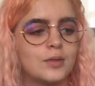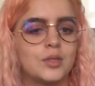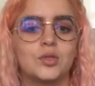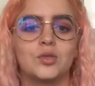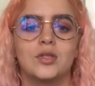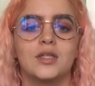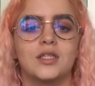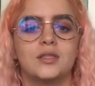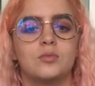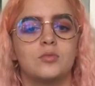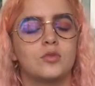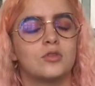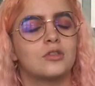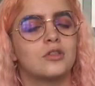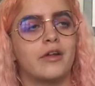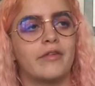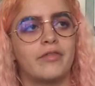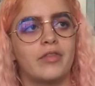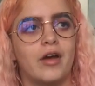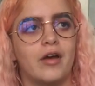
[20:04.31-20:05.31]
I'm sure there's more
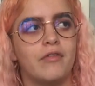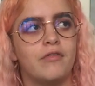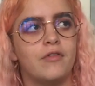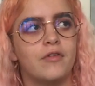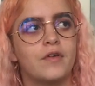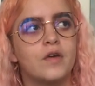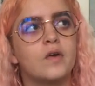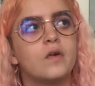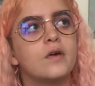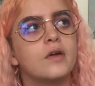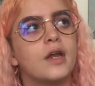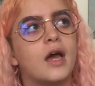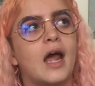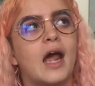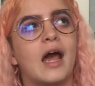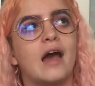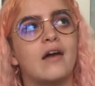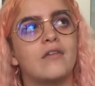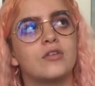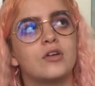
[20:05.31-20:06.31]
stuff that I've forgotten and
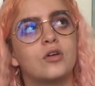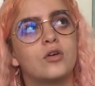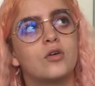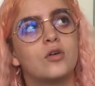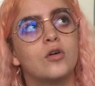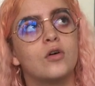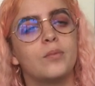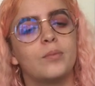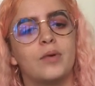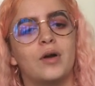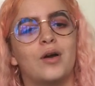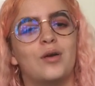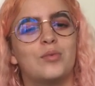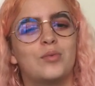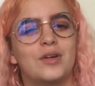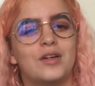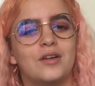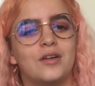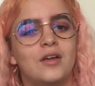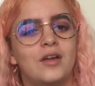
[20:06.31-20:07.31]
I haven't got, but I
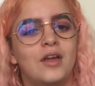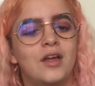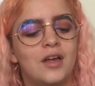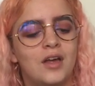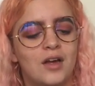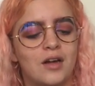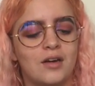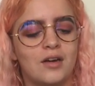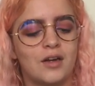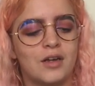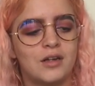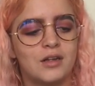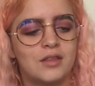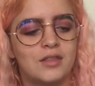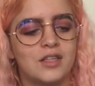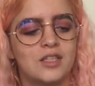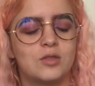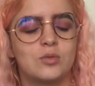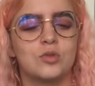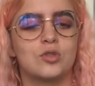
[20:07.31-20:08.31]
wanna,
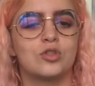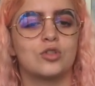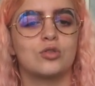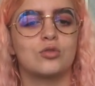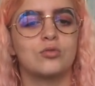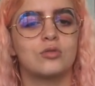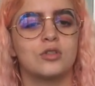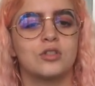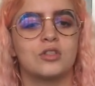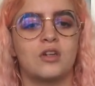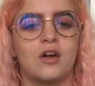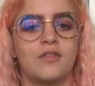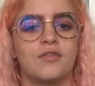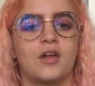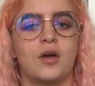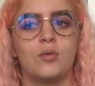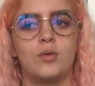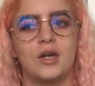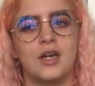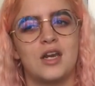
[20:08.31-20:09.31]
like, this was just all the stuff
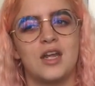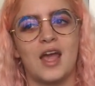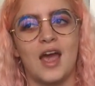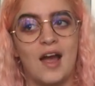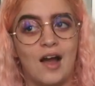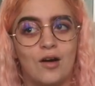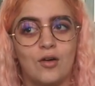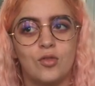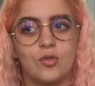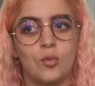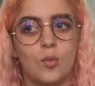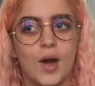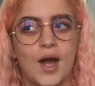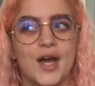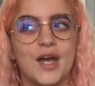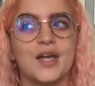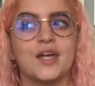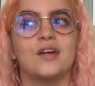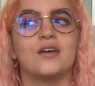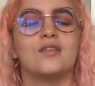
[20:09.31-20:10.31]
that I wanted to get out of the
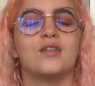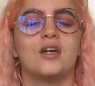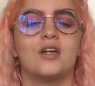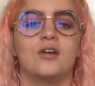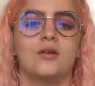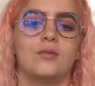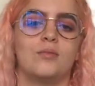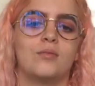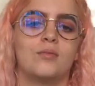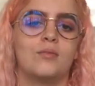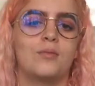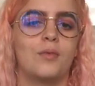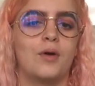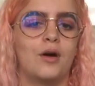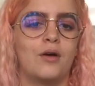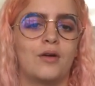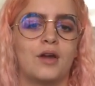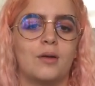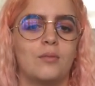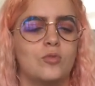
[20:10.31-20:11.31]
way, and then
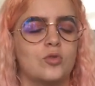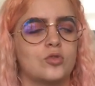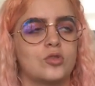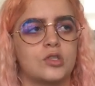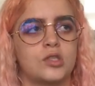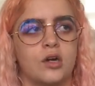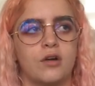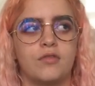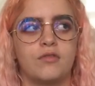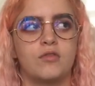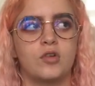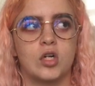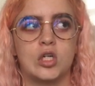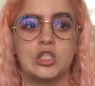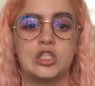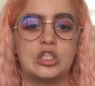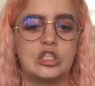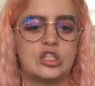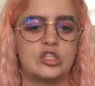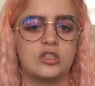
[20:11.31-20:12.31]
I'll get more stuff
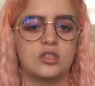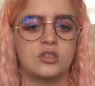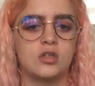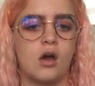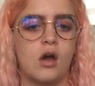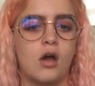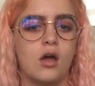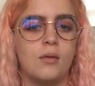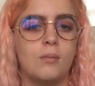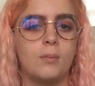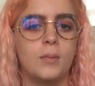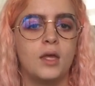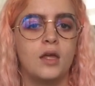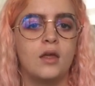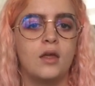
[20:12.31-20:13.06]
closer to the time.